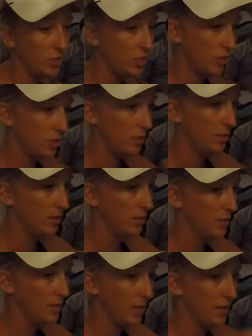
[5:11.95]
It just
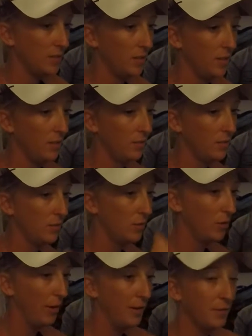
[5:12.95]
does a
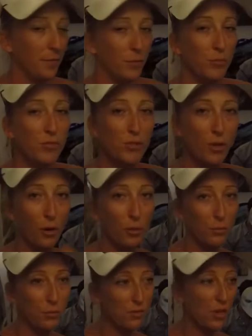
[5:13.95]
kind of full
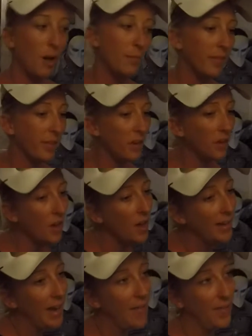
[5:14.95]
circle type thing,
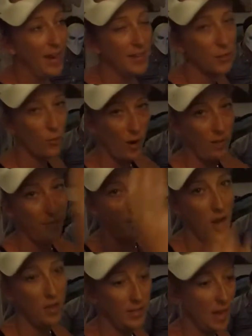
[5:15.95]
and that has a grand
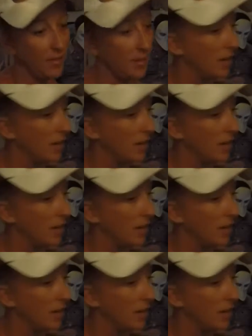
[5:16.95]
finale at the